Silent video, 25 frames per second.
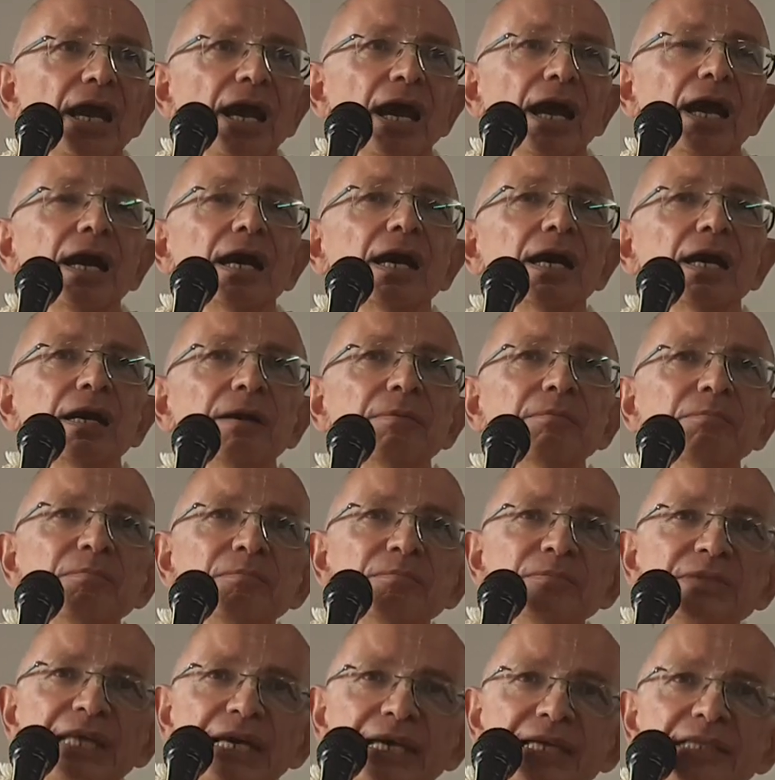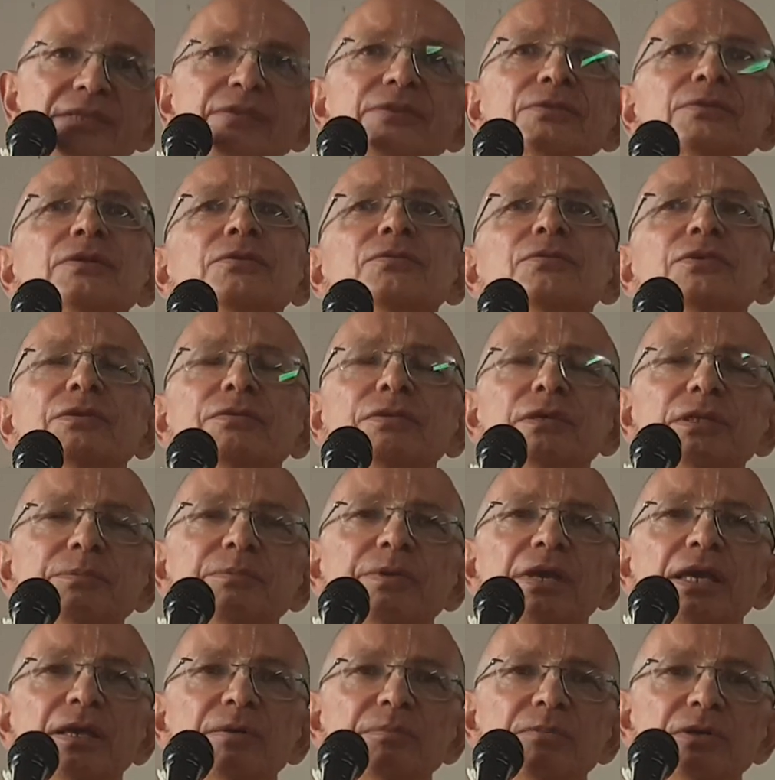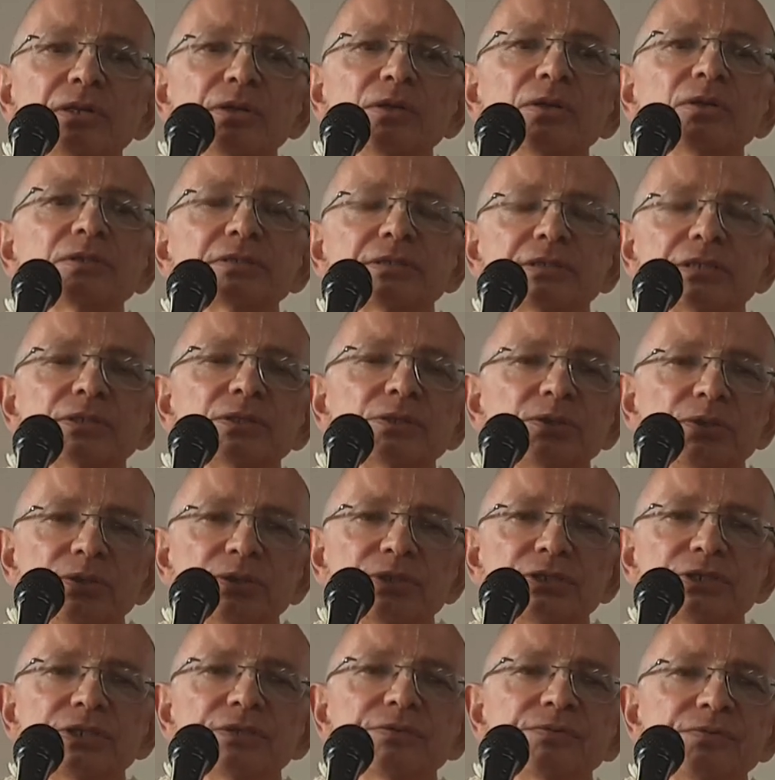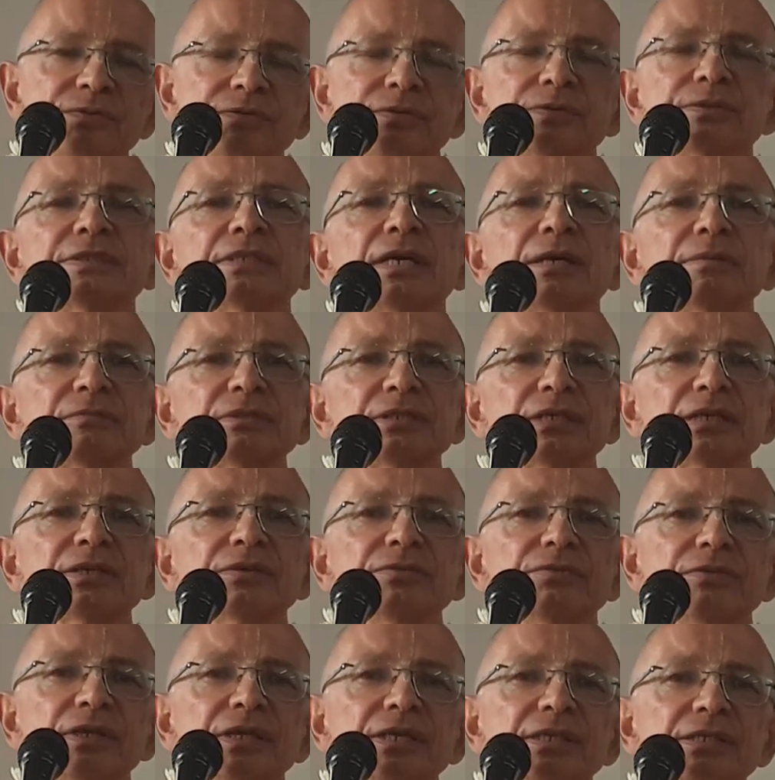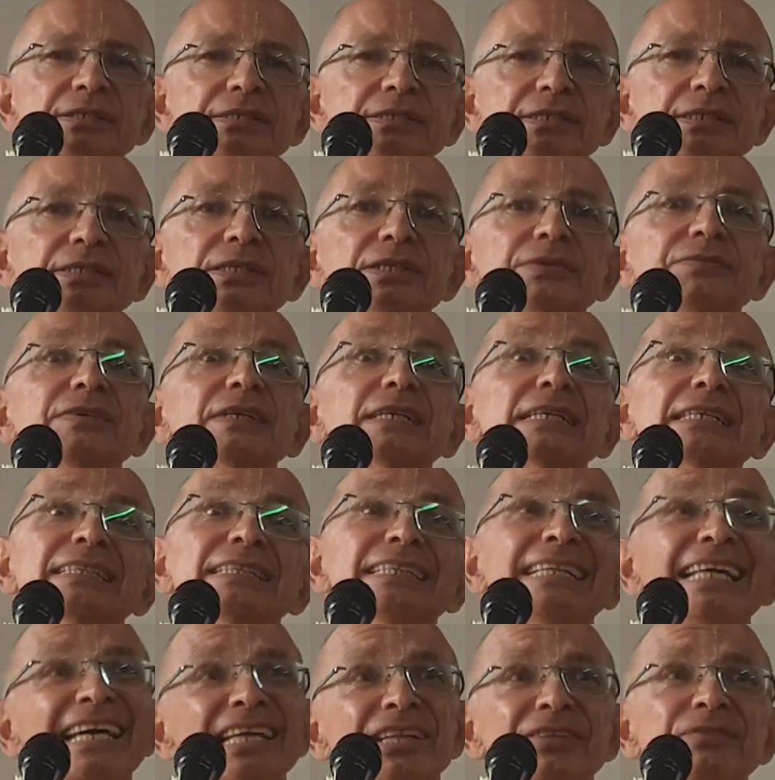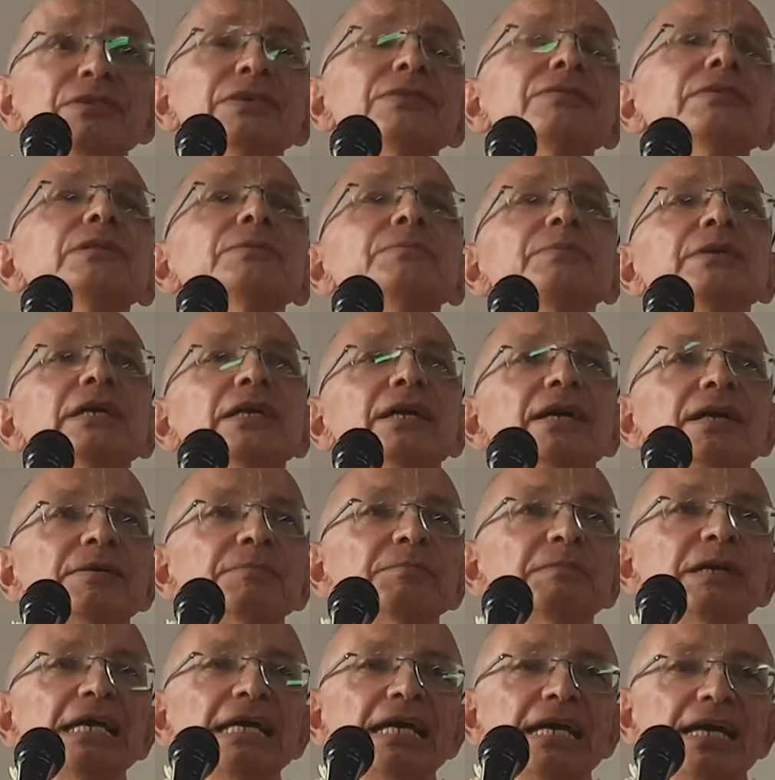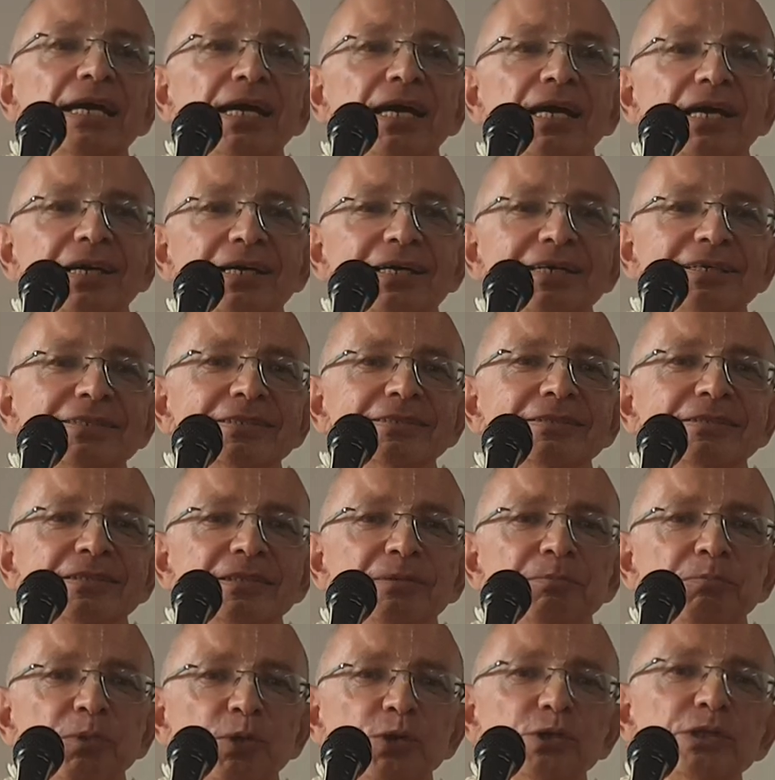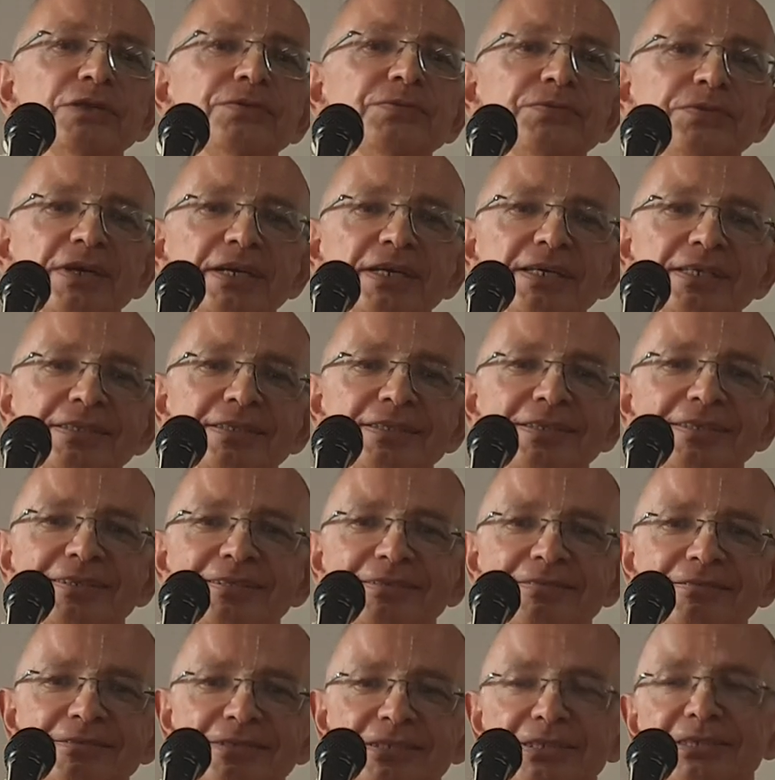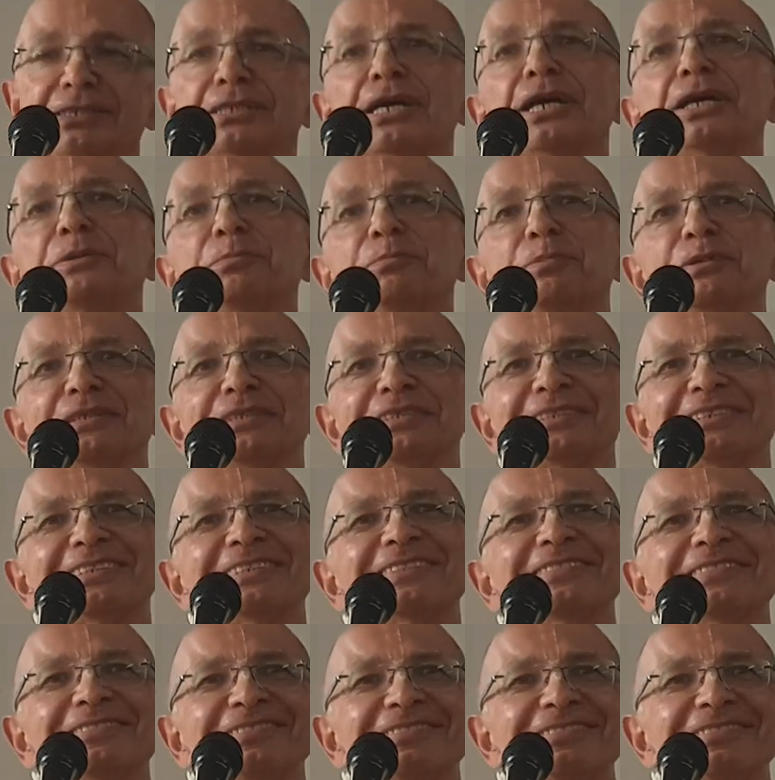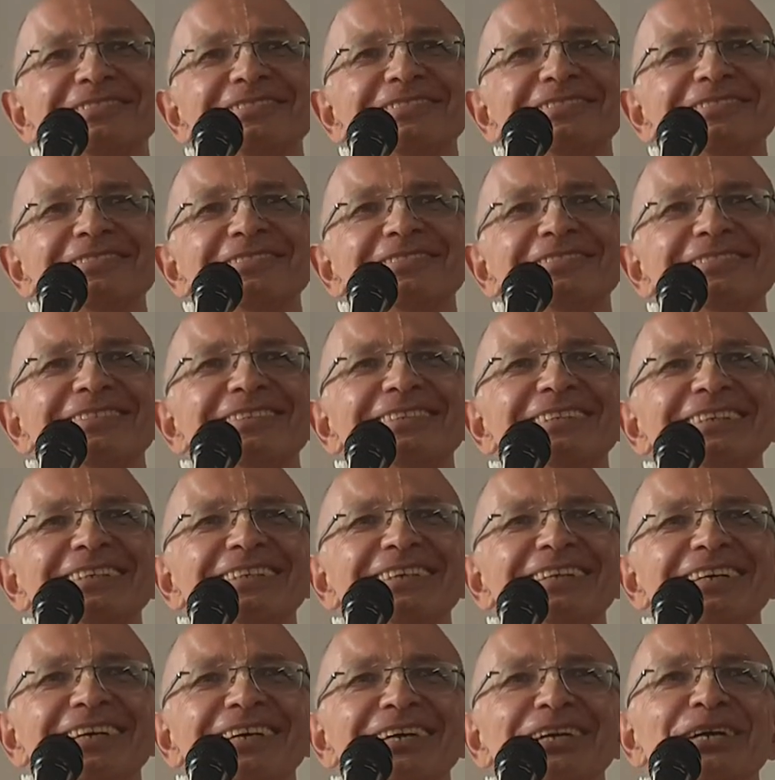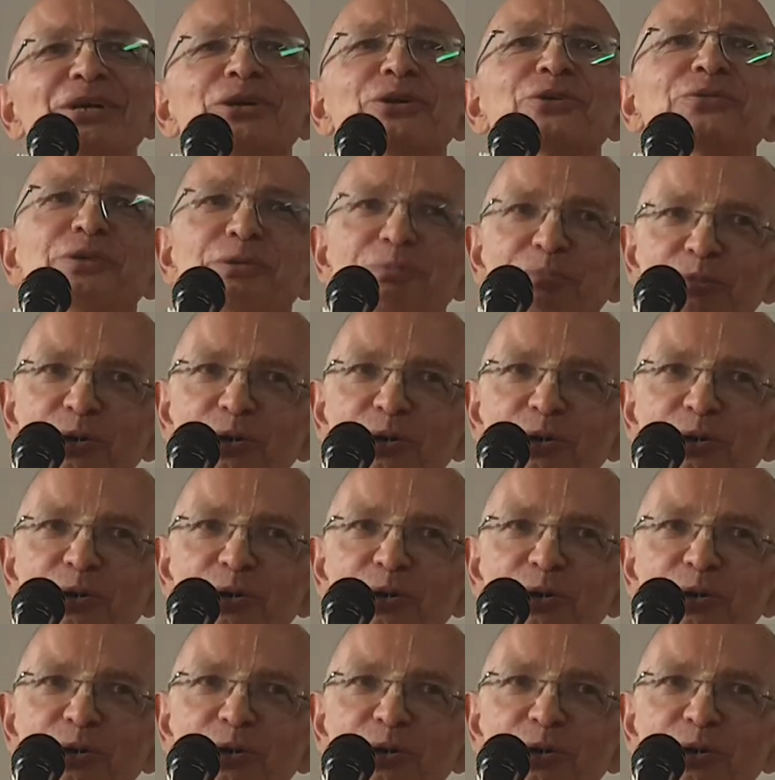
then we will be able also to achieve something very significant. Then we will become the bona fide disciples of a